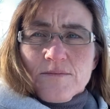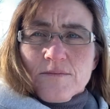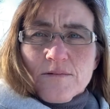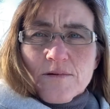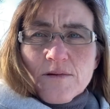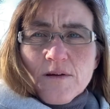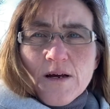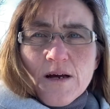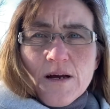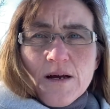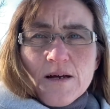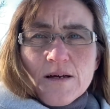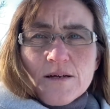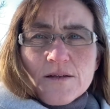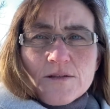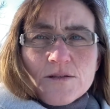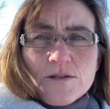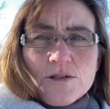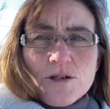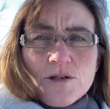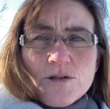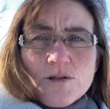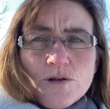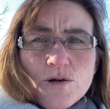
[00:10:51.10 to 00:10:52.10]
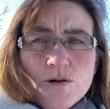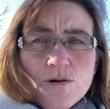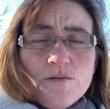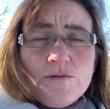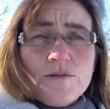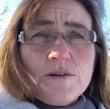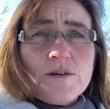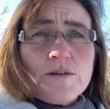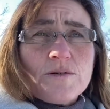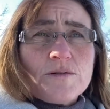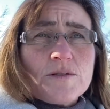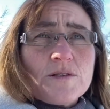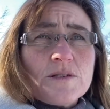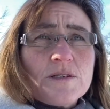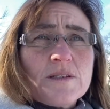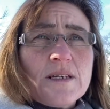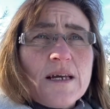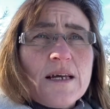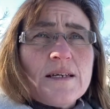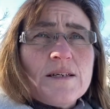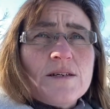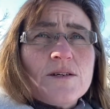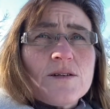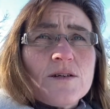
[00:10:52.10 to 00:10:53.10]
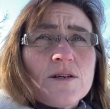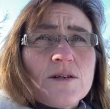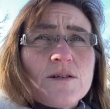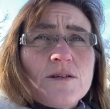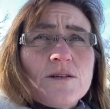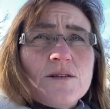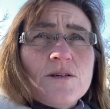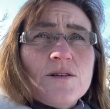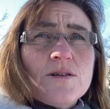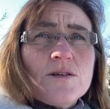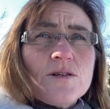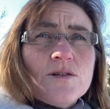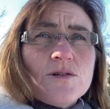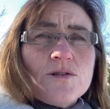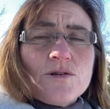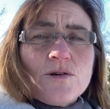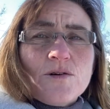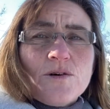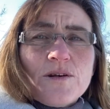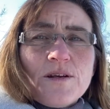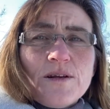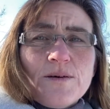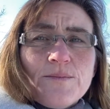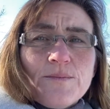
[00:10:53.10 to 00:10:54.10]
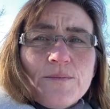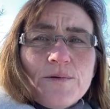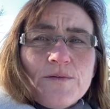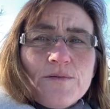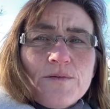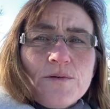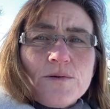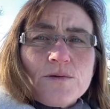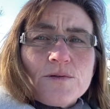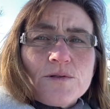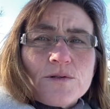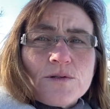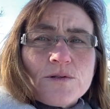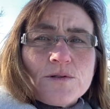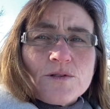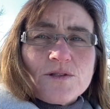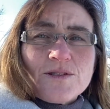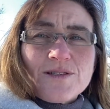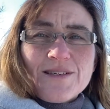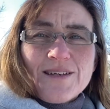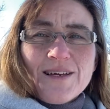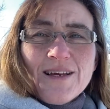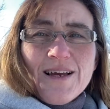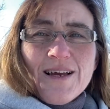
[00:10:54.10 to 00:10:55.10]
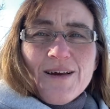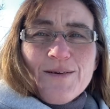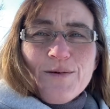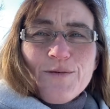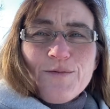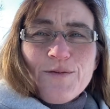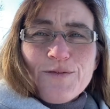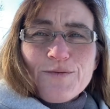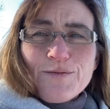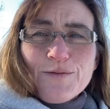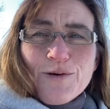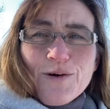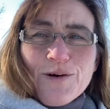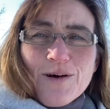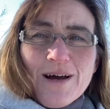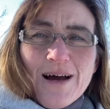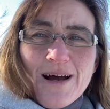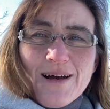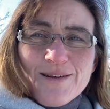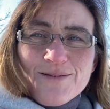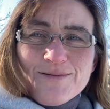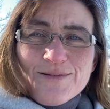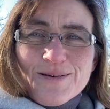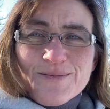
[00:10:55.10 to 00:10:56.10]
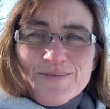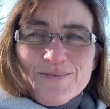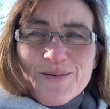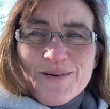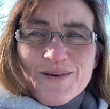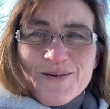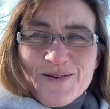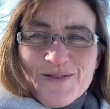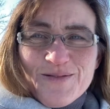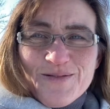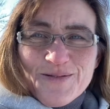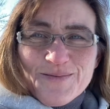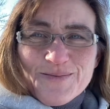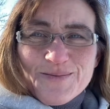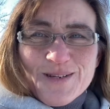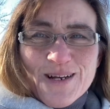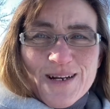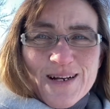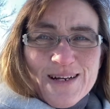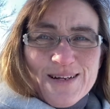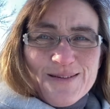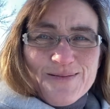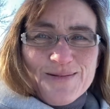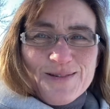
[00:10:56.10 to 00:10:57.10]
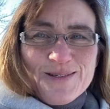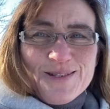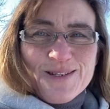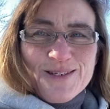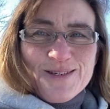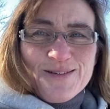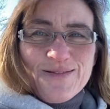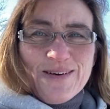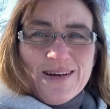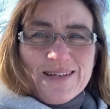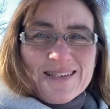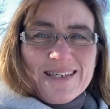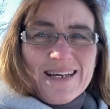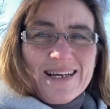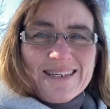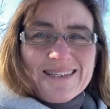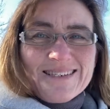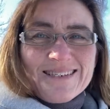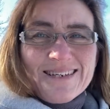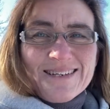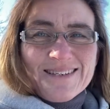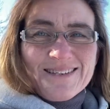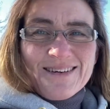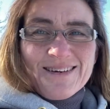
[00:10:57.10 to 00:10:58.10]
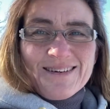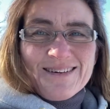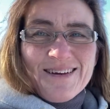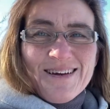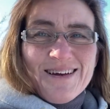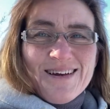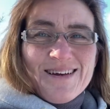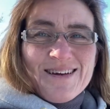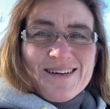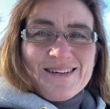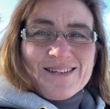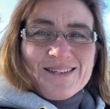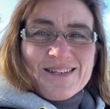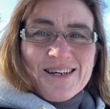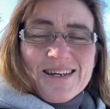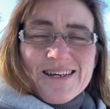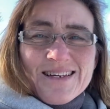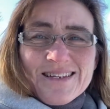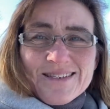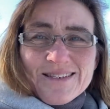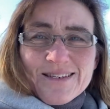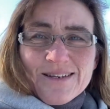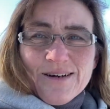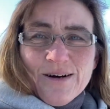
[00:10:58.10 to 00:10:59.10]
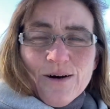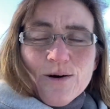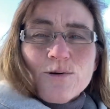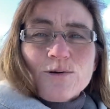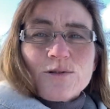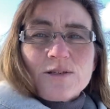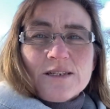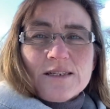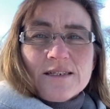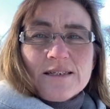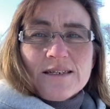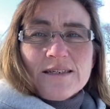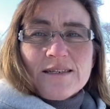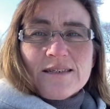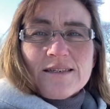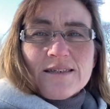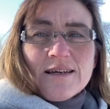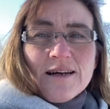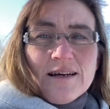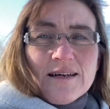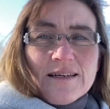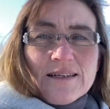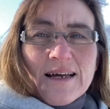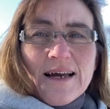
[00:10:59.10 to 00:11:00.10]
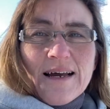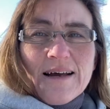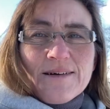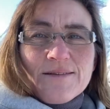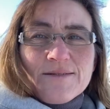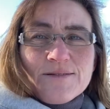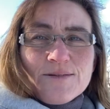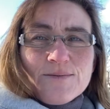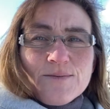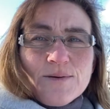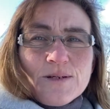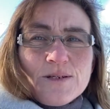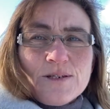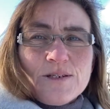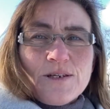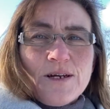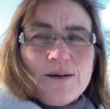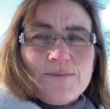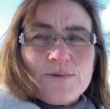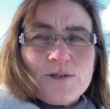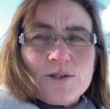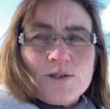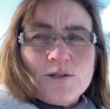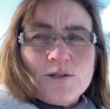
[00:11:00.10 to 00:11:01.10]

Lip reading: tutorials, and say you can join in with all sorts. We've even got a colouring book from Gillian, which is fantastic. So she is Horses Inside Out, which I'm sure